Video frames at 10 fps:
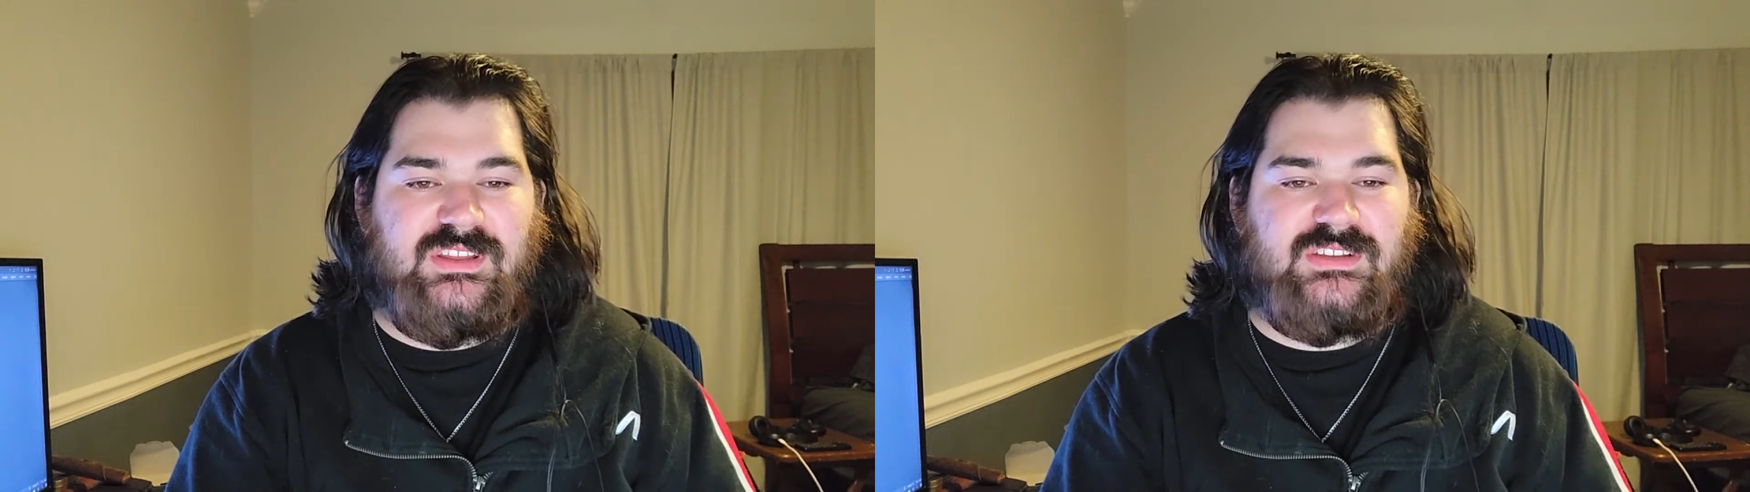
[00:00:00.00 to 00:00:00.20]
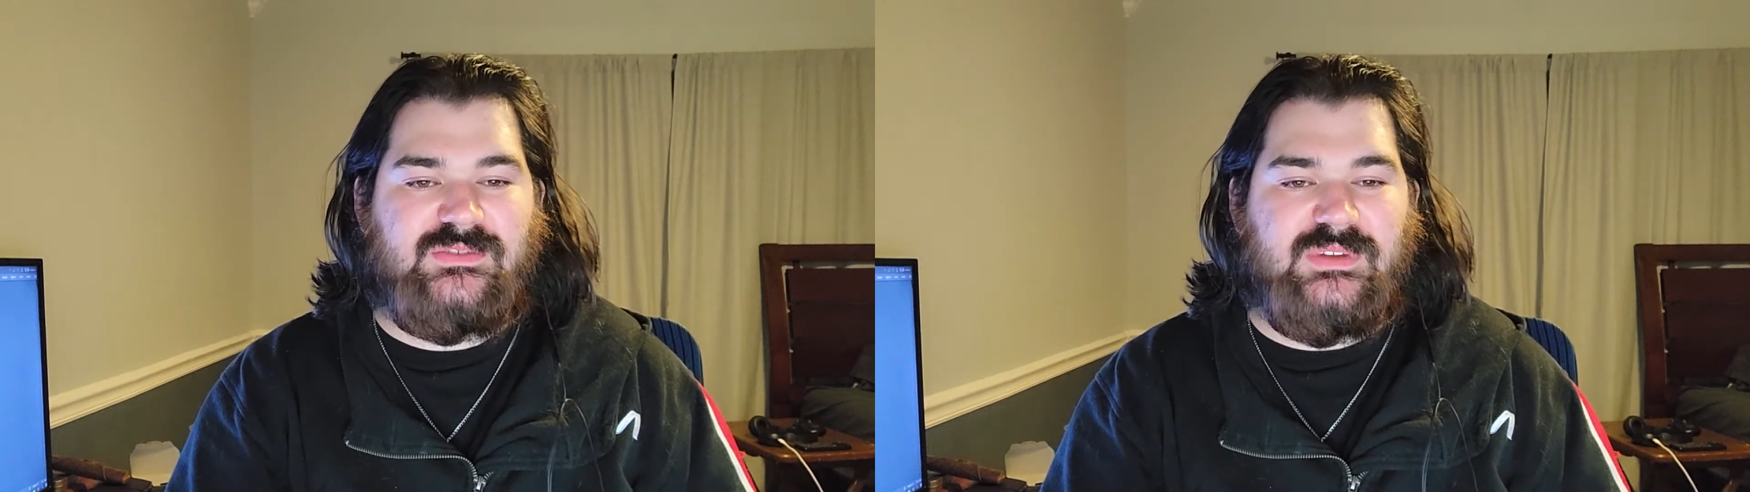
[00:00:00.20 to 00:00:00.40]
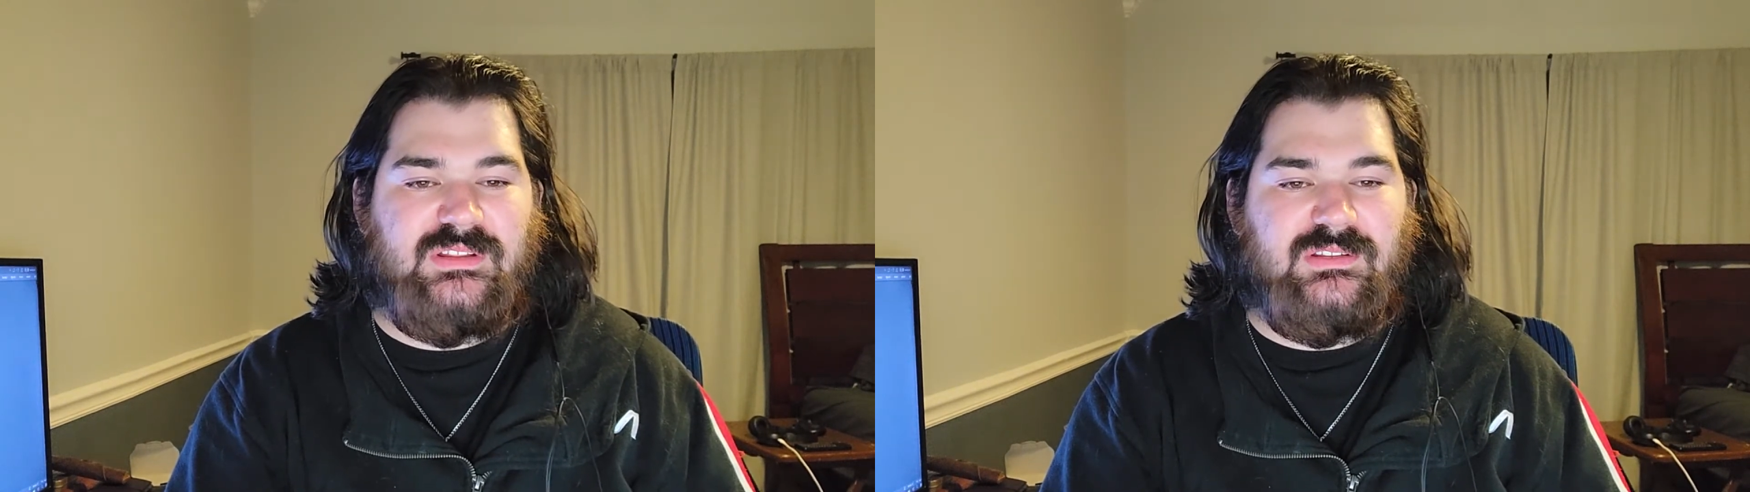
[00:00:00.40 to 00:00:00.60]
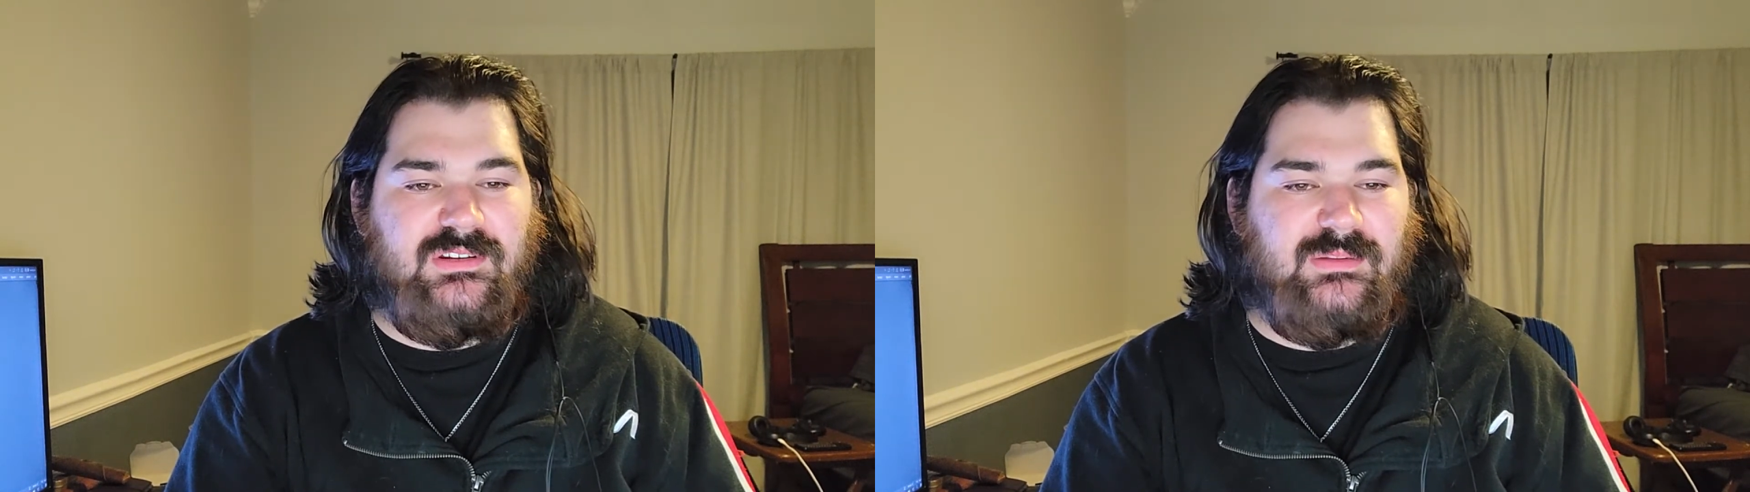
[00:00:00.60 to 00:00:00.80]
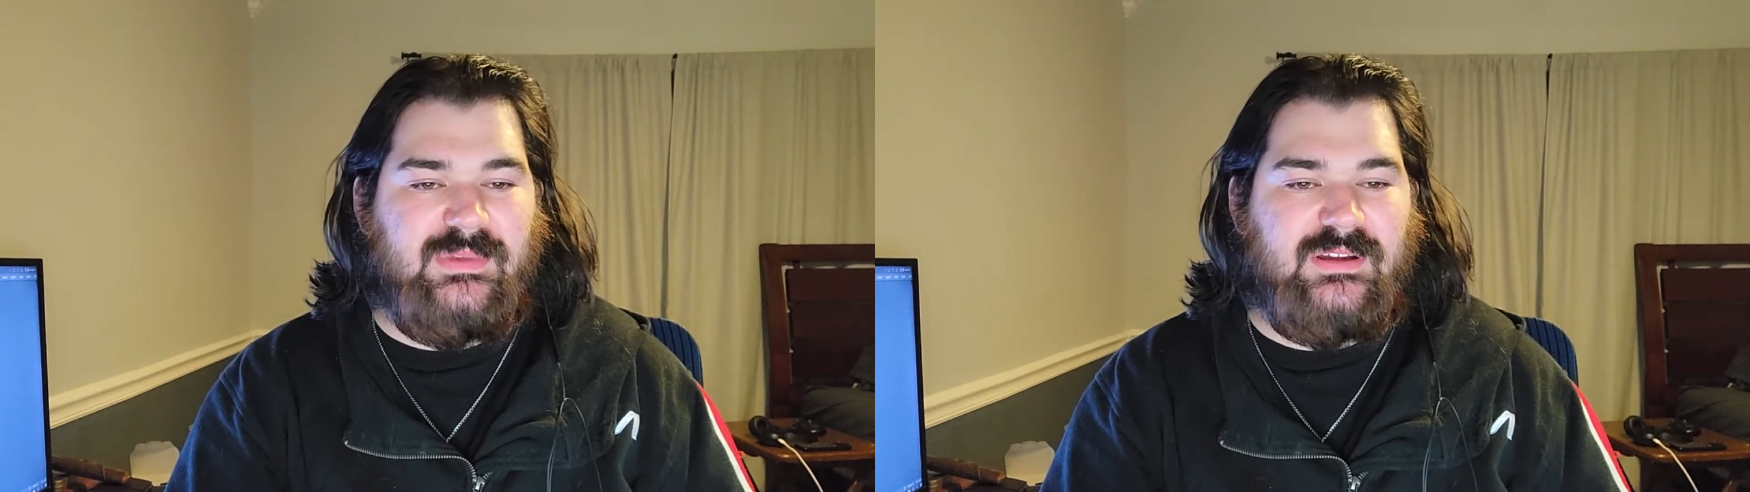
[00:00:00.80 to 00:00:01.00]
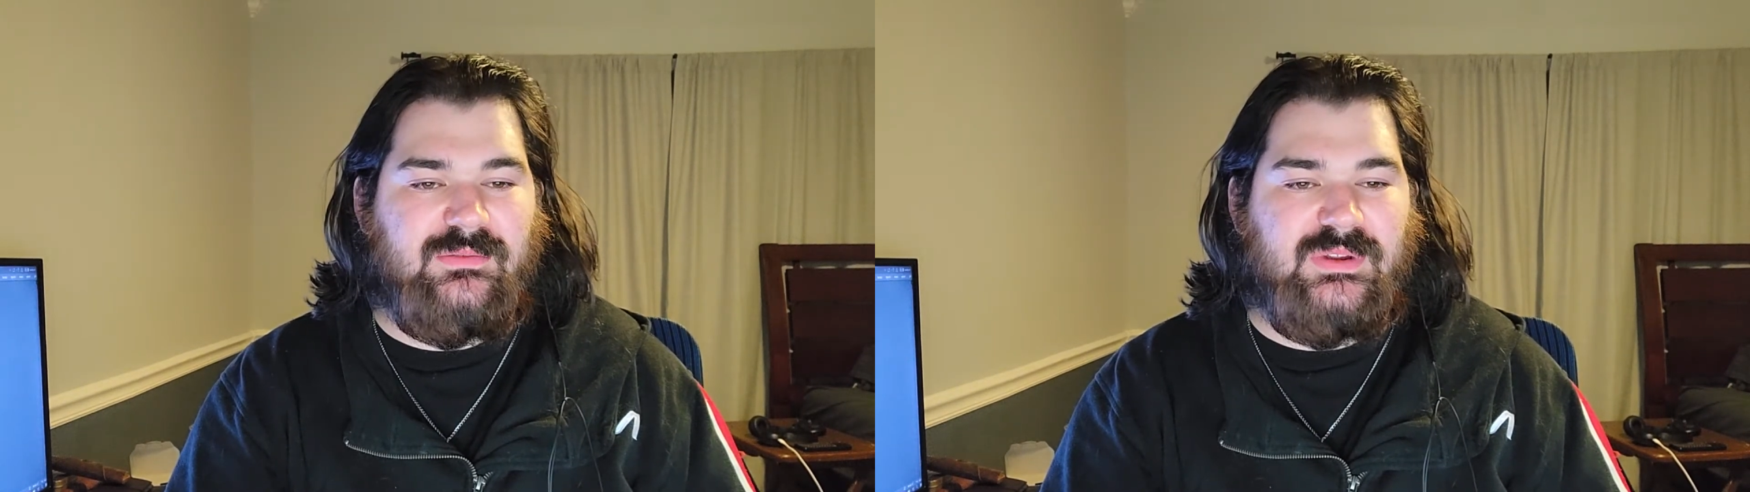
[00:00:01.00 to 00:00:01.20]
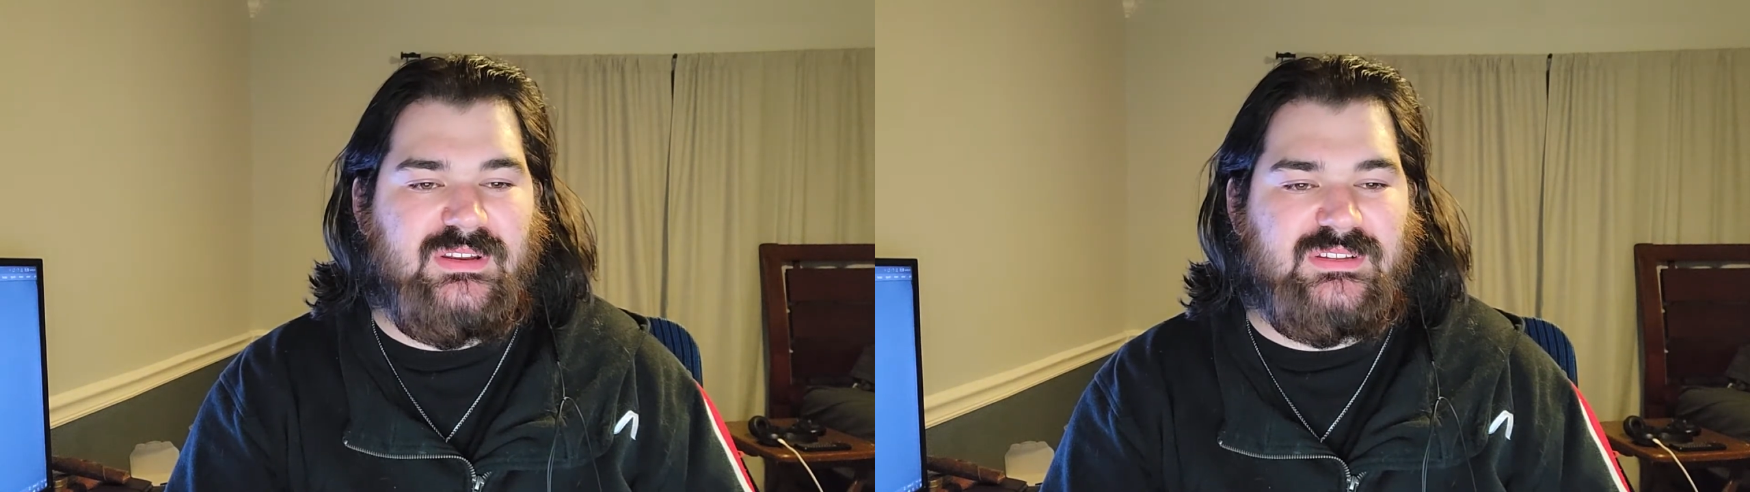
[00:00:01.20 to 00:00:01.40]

things we learn about when